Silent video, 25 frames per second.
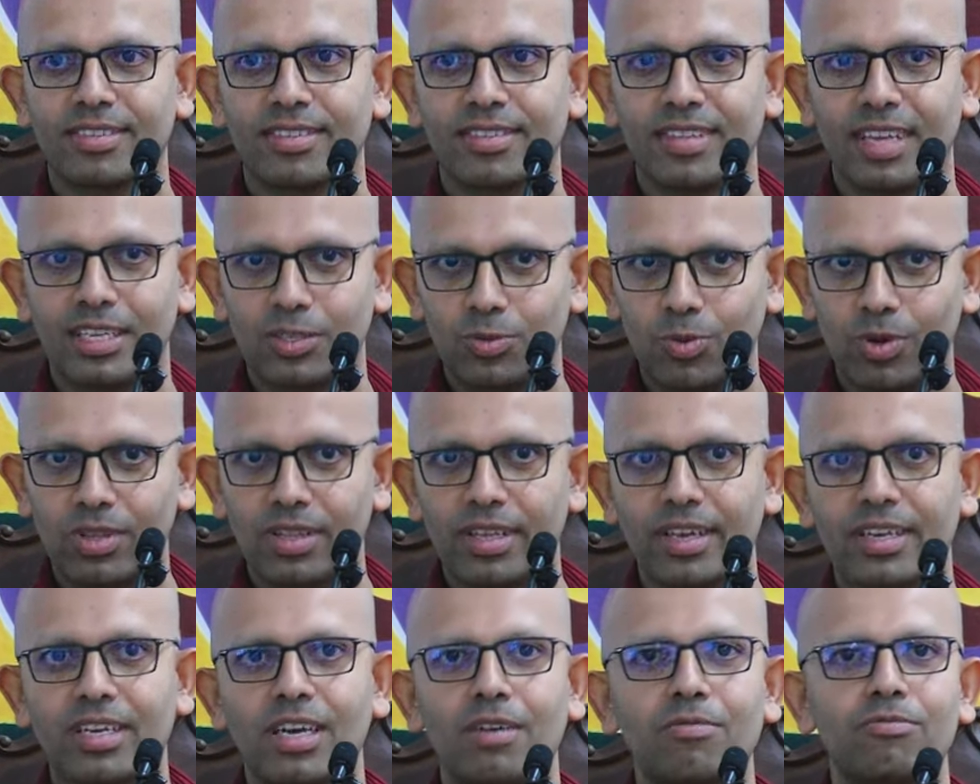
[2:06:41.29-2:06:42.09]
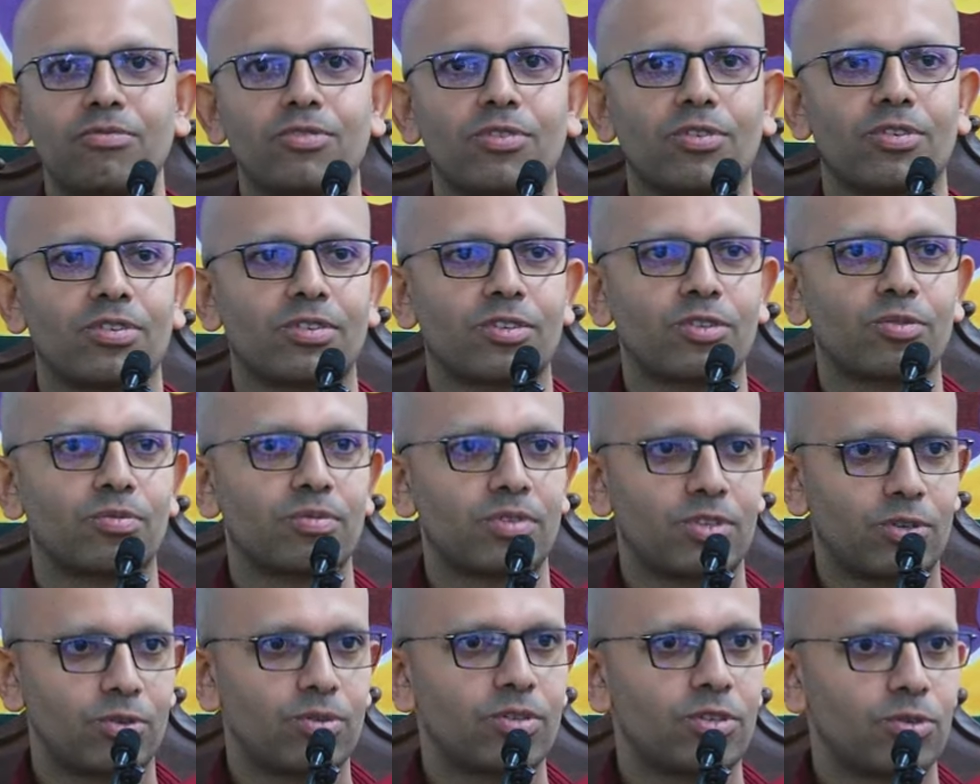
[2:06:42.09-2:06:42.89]
That's what they come for, to,
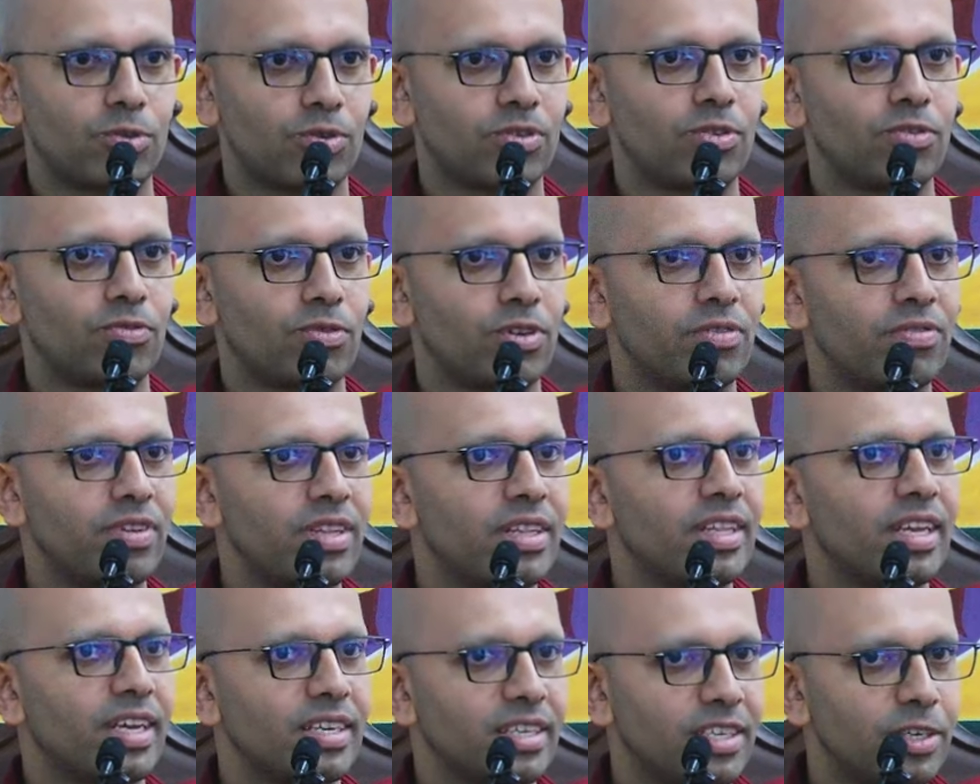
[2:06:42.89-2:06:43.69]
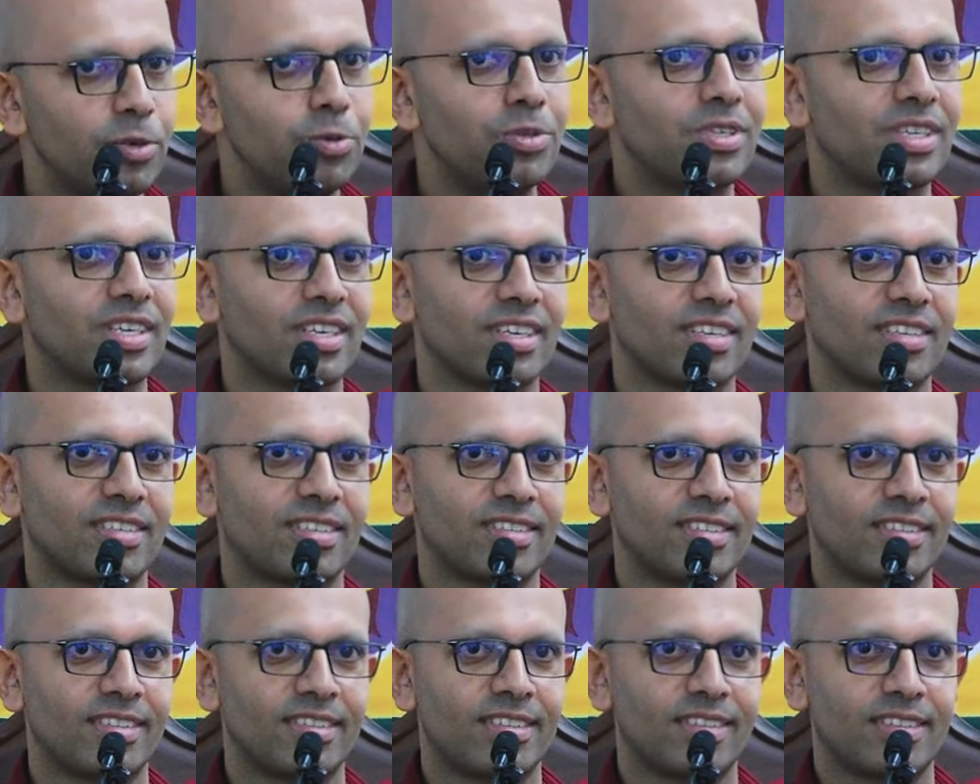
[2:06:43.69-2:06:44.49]
to, to, to fulfill their duty.
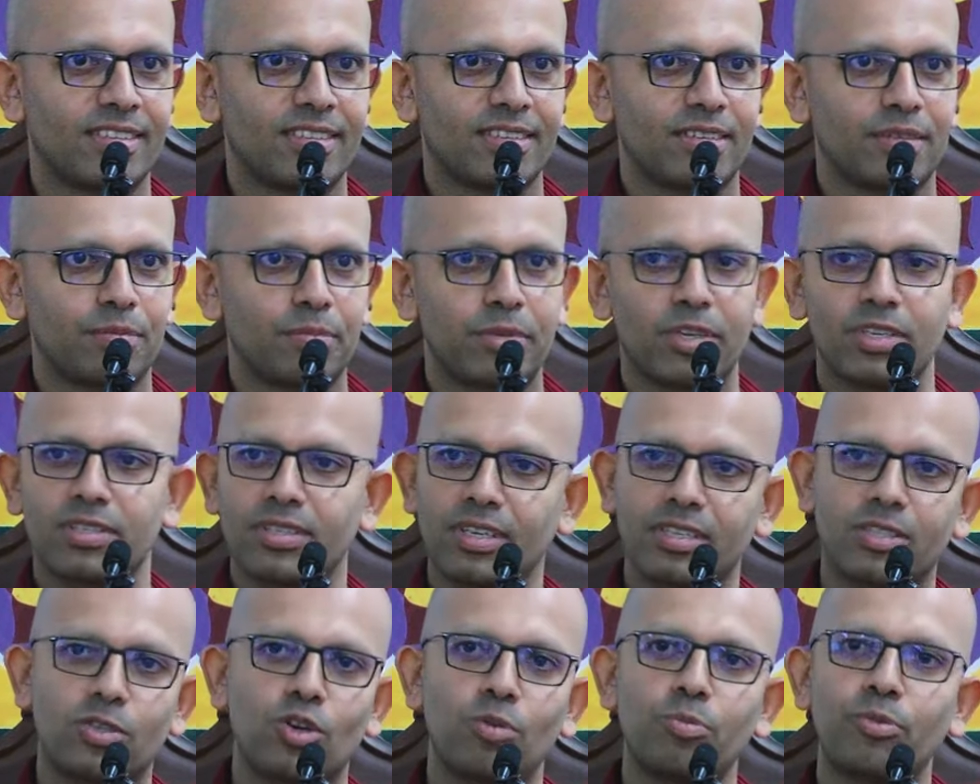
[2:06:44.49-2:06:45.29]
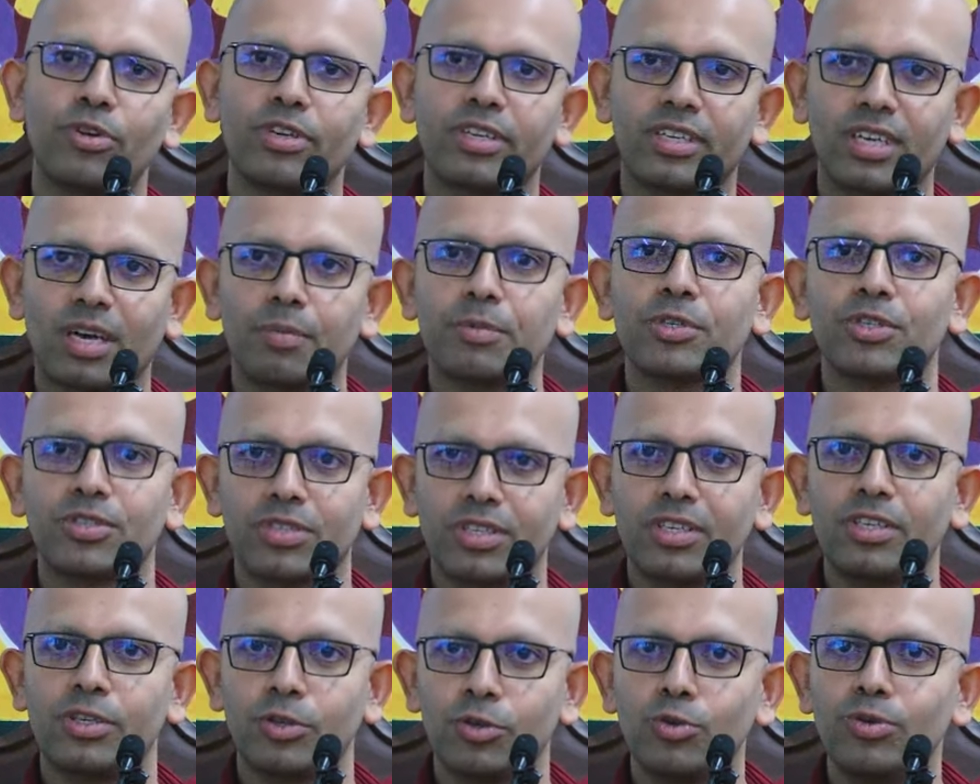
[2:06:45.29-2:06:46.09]
Because there's no point in coming to
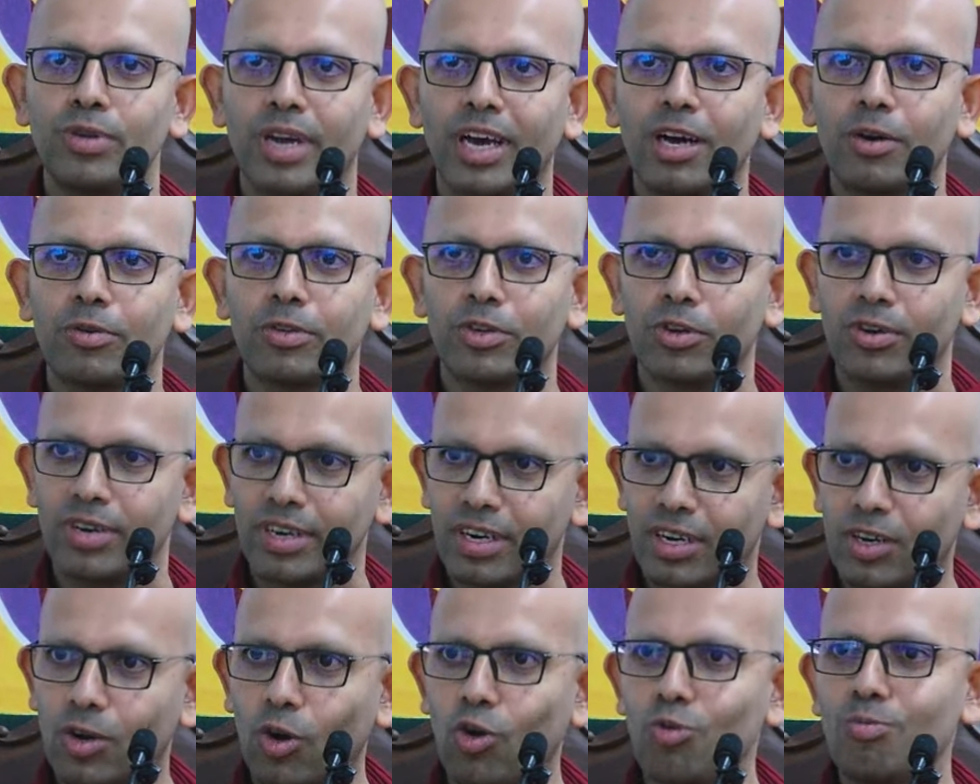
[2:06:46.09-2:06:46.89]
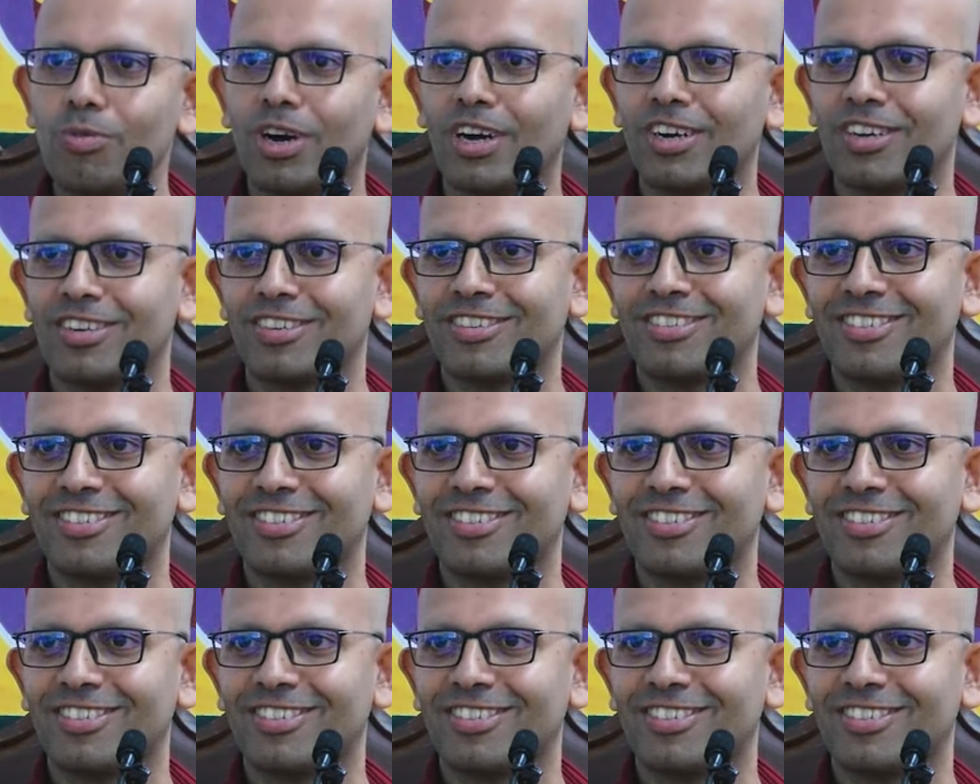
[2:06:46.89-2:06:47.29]
see you now, you're in a coma.